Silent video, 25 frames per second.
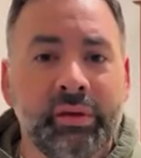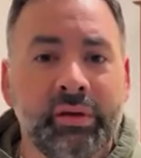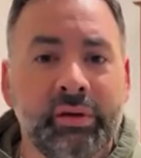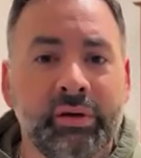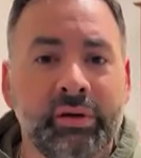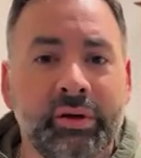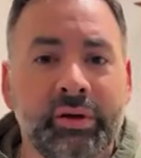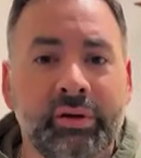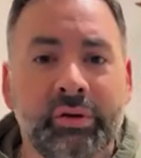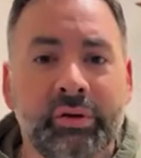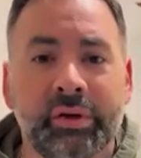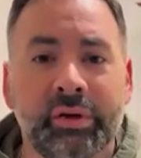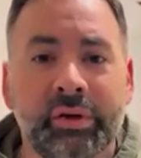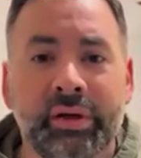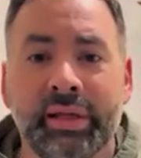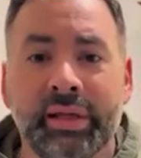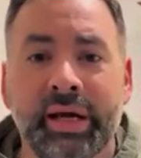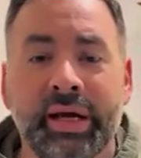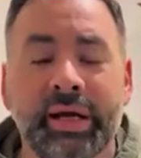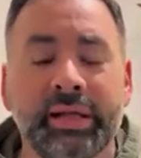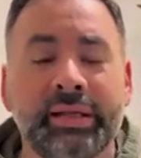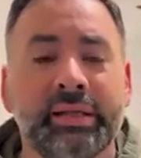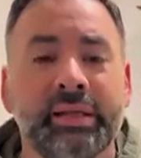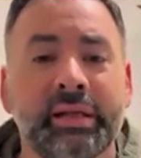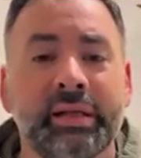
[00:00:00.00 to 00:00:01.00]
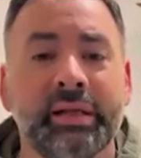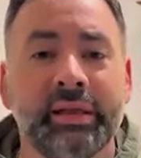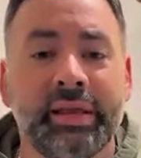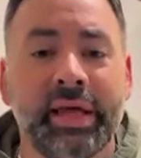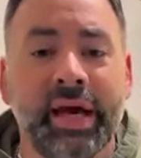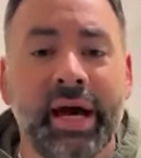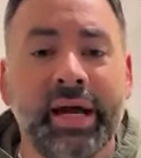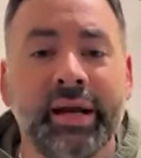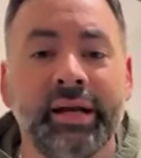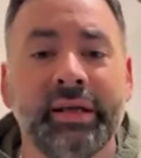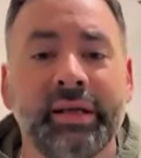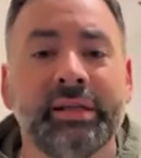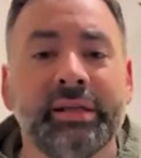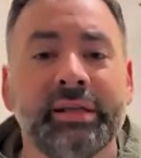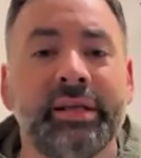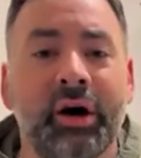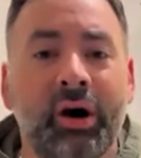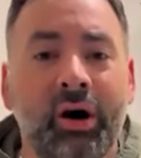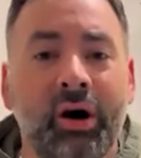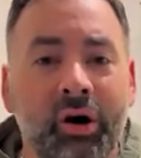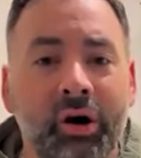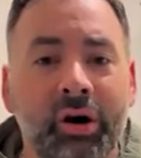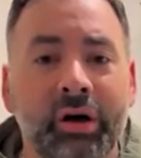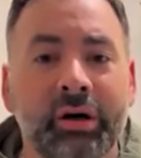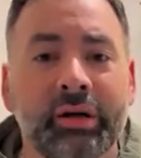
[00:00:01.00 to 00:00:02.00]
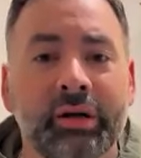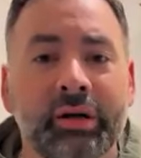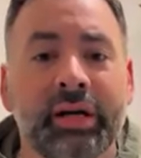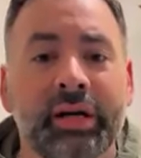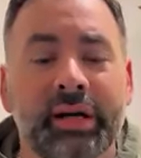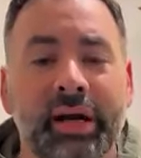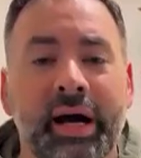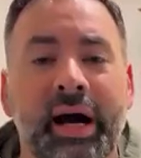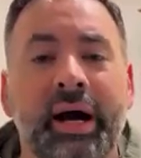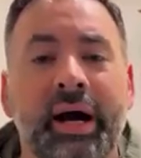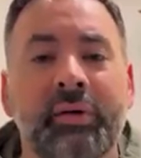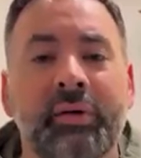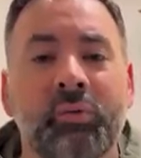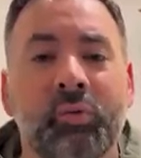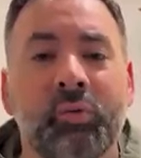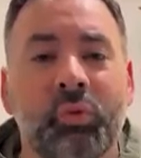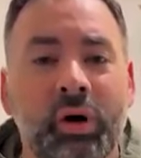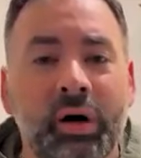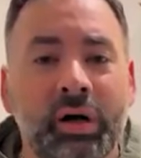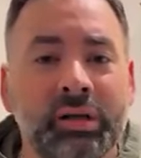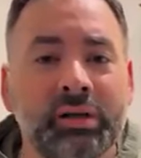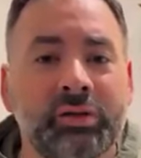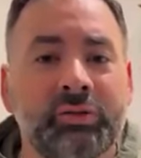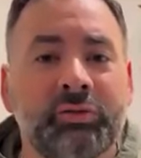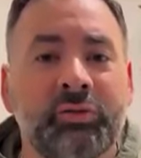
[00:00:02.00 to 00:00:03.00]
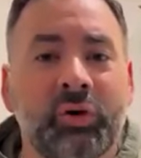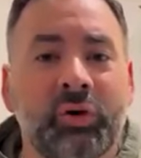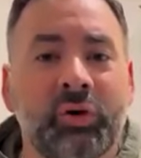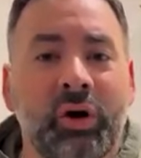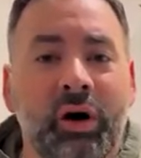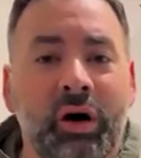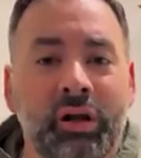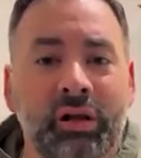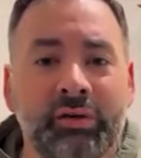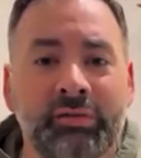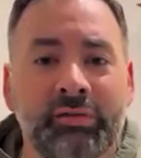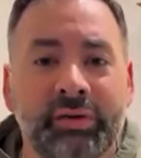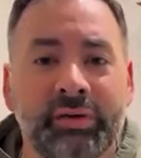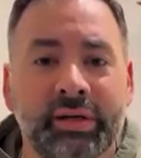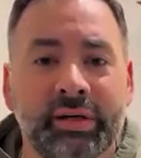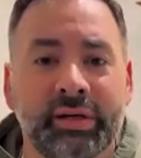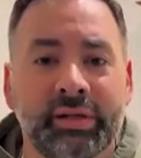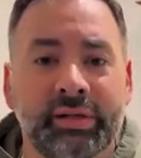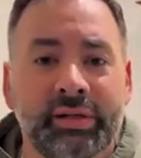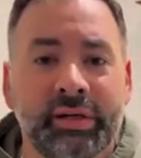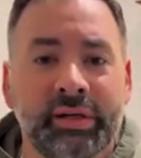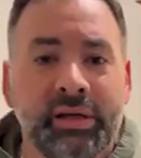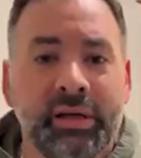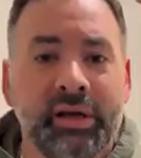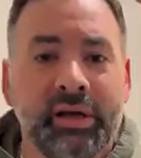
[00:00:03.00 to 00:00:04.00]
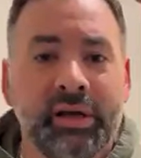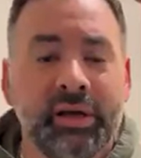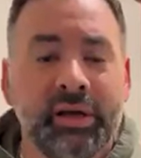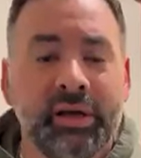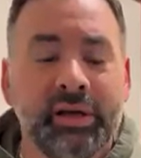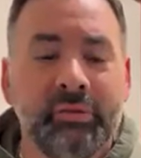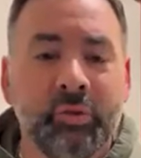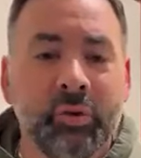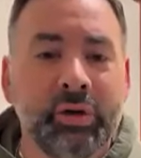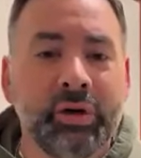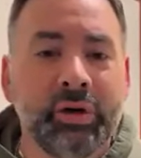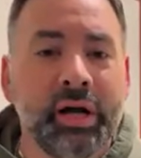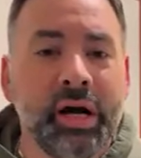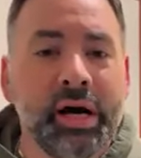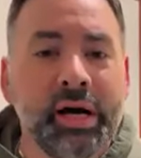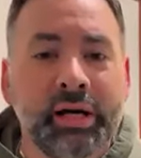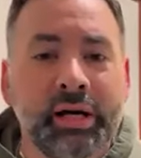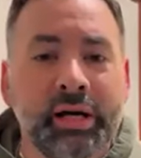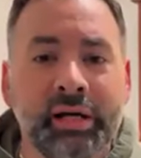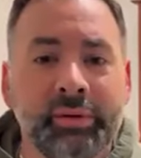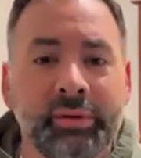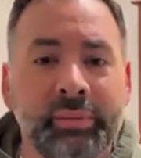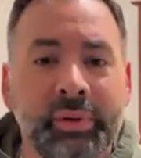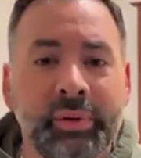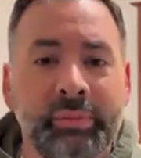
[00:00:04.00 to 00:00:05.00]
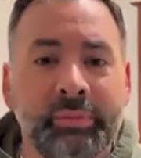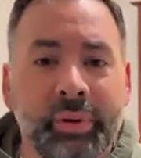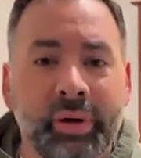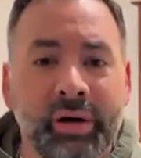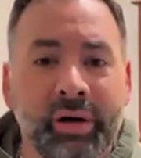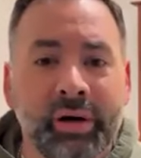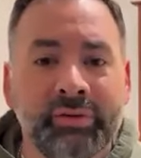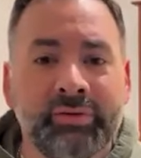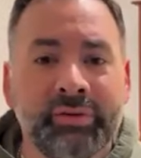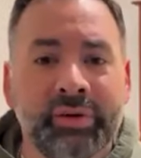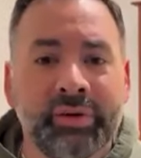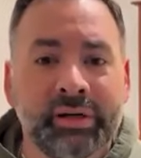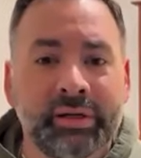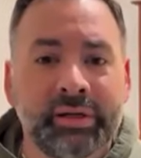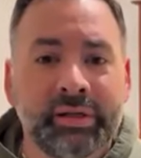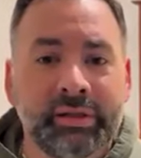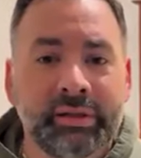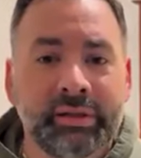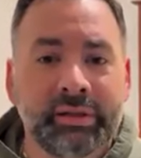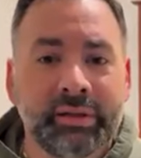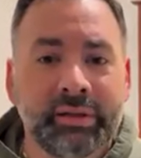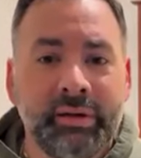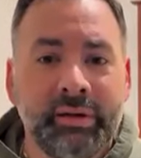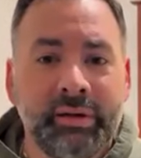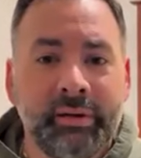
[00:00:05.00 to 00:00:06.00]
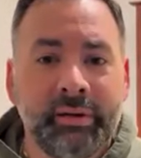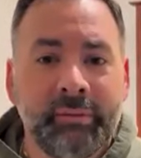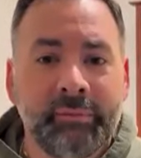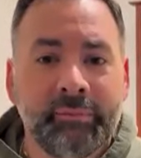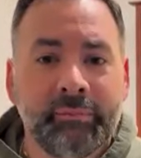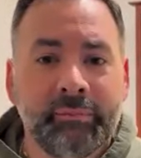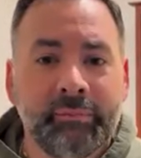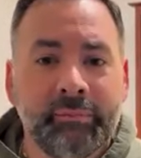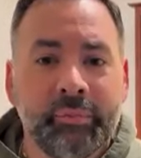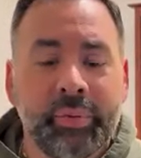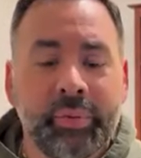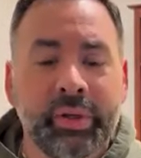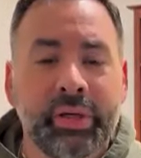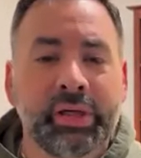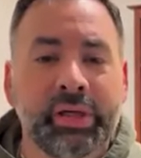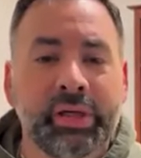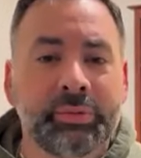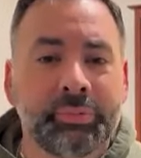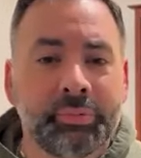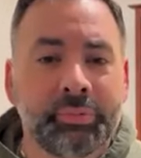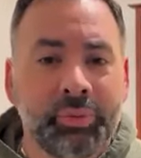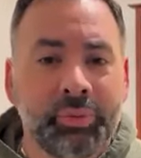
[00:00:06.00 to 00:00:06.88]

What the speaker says: You know, and that is the heart that God wants for all of us. We're not going to be perfect, but it's